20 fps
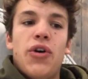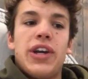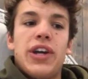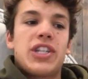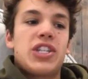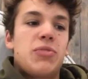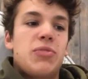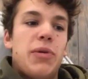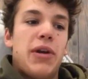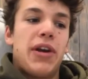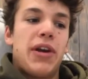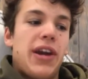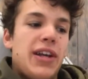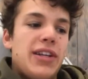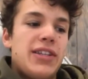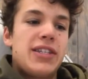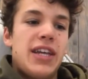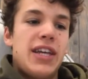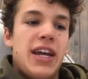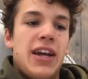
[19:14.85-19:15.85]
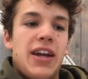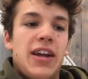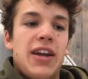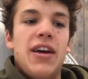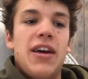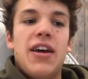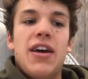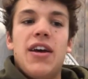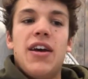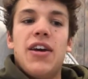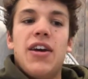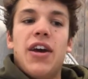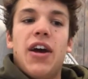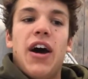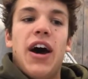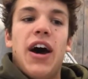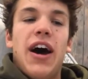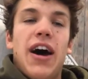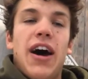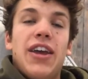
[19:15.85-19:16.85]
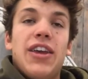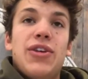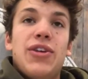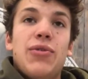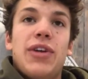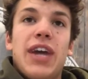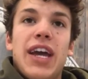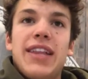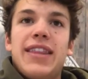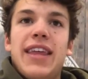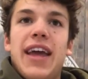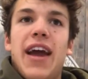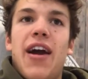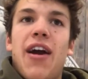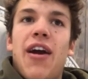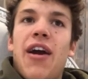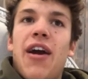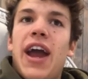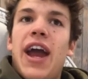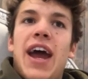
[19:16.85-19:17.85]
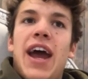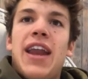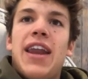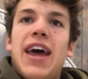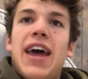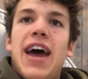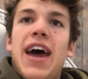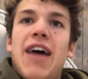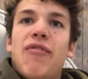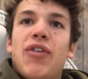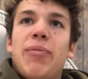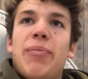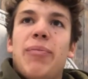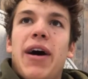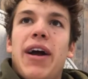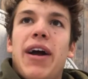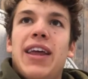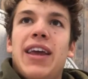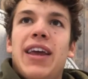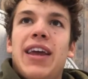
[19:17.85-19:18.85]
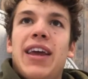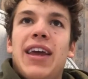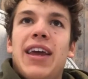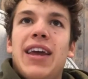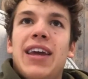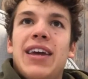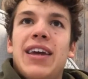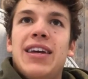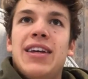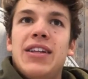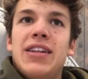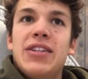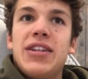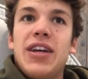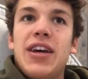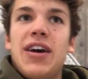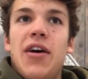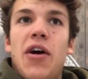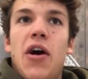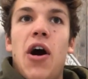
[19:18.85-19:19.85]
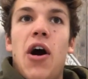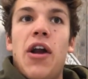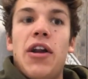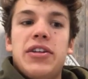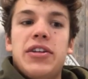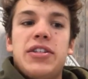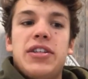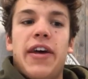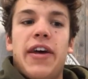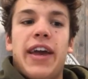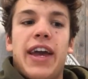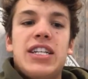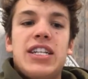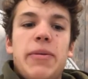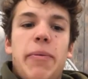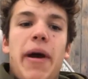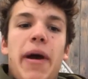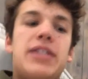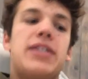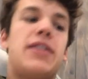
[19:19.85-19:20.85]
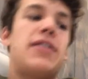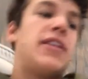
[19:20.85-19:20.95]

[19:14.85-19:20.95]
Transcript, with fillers: experience. And uh, you get there and everybody is honestly, like, it depends on